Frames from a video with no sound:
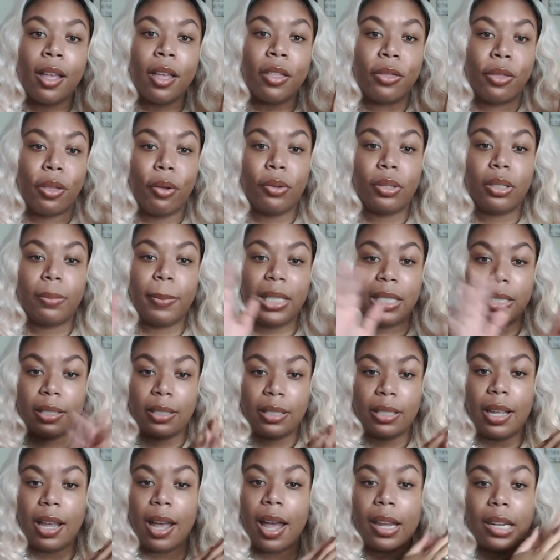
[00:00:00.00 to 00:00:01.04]
Those pieces
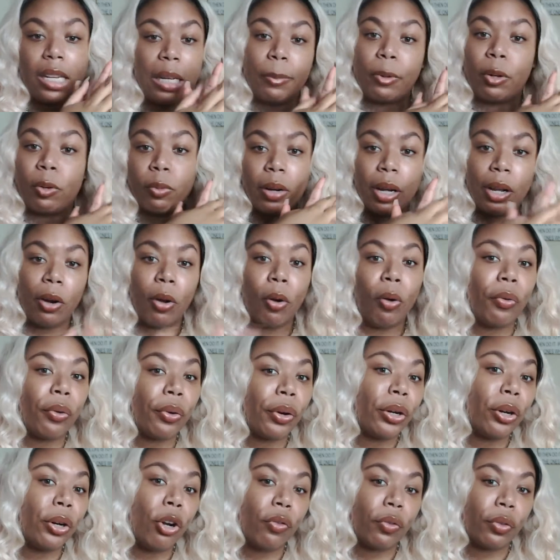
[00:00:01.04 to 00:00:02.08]
of content will run over
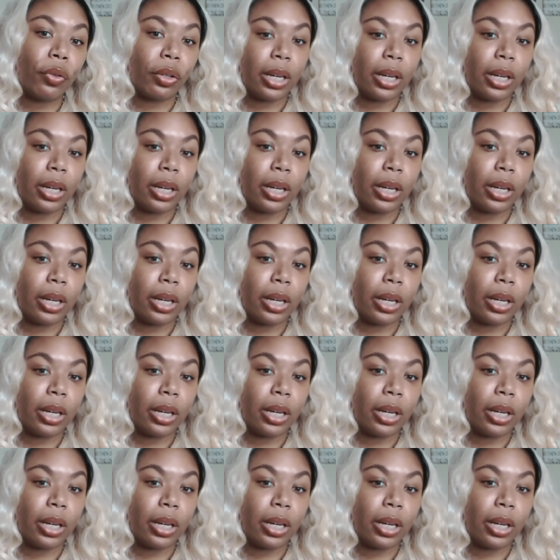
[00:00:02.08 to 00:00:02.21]
and over